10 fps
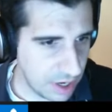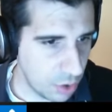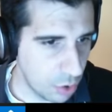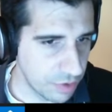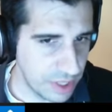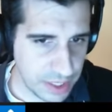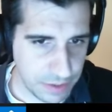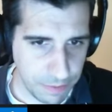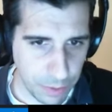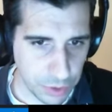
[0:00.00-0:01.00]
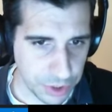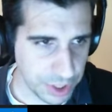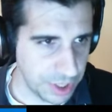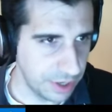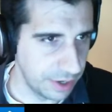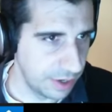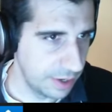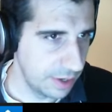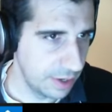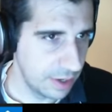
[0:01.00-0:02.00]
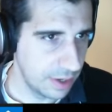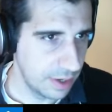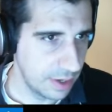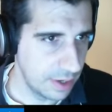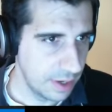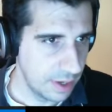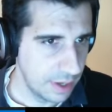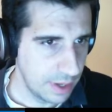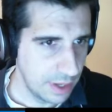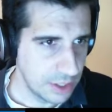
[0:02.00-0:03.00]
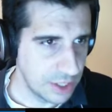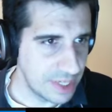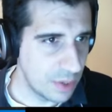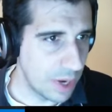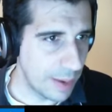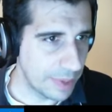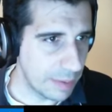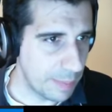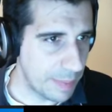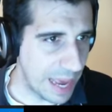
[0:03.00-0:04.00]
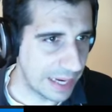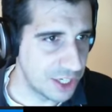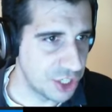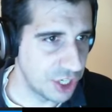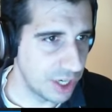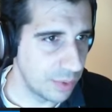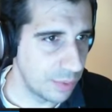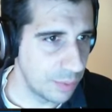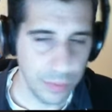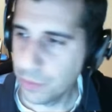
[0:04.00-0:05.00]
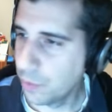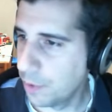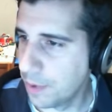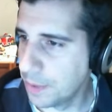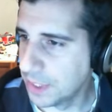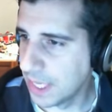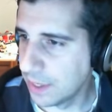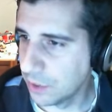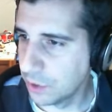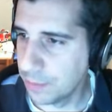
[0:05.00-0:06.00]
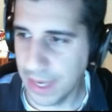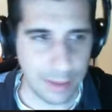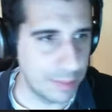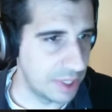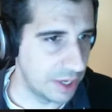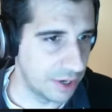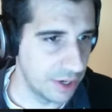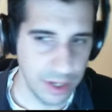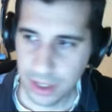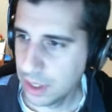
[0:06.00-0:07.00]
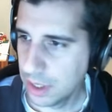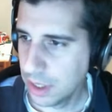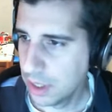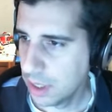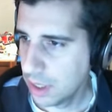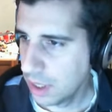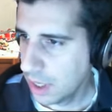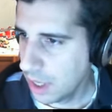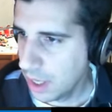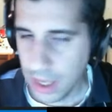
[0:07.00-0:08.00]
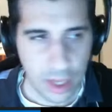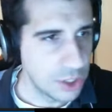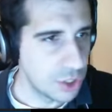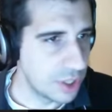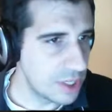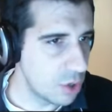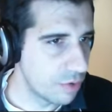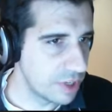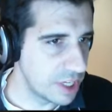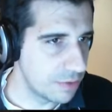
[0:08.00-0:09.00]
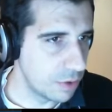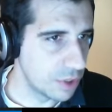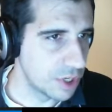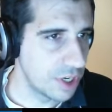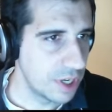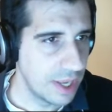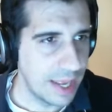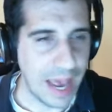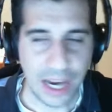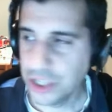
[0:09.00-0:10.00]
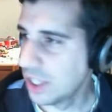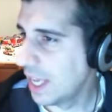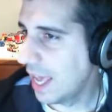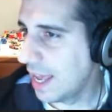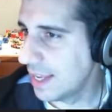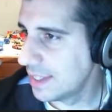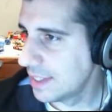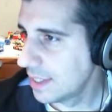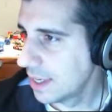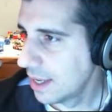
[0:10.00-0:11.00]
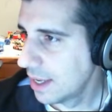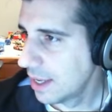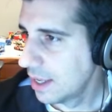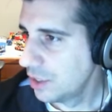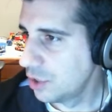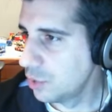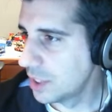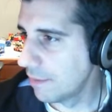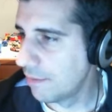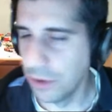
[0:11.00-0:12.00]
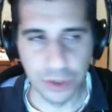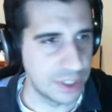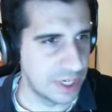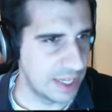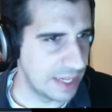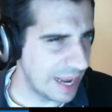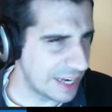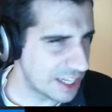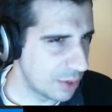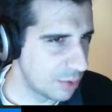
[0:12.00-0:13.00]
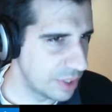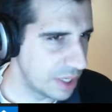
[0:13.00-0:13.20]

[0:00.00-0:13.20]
overlays folder here. So this is the one I'm gonna be packaging when people download my emulator. So this overlays folder actually has 2 subfolders in it, and I guess I don't really